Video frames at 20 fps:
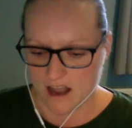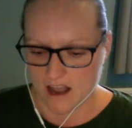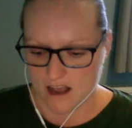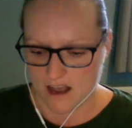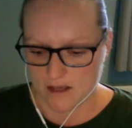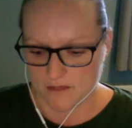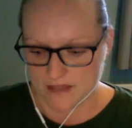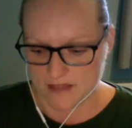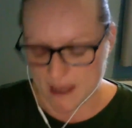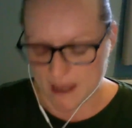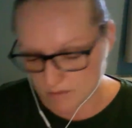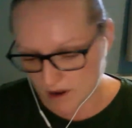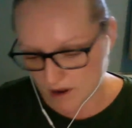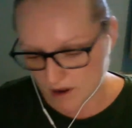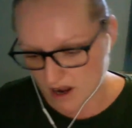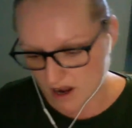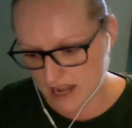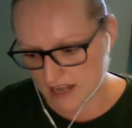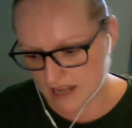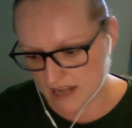the
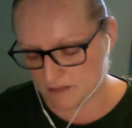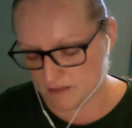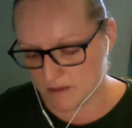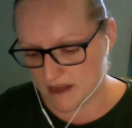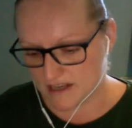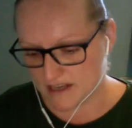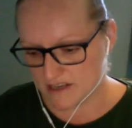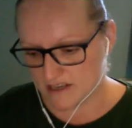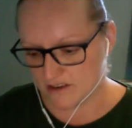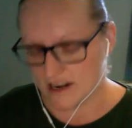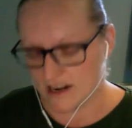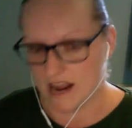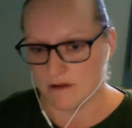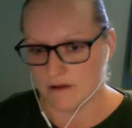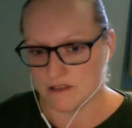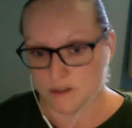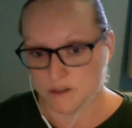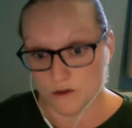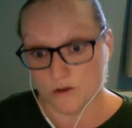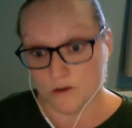empire, dependent on
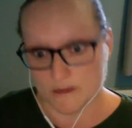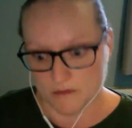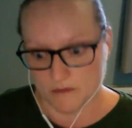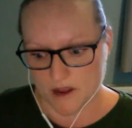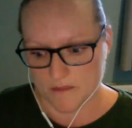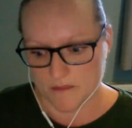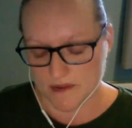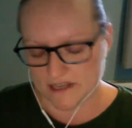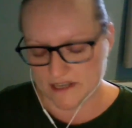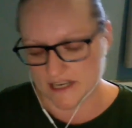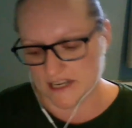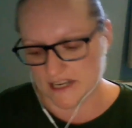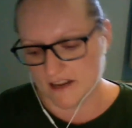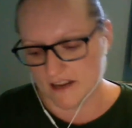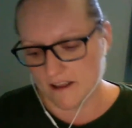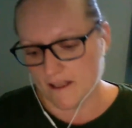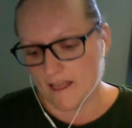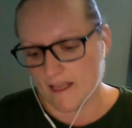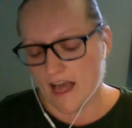how it's taught, in my opinion.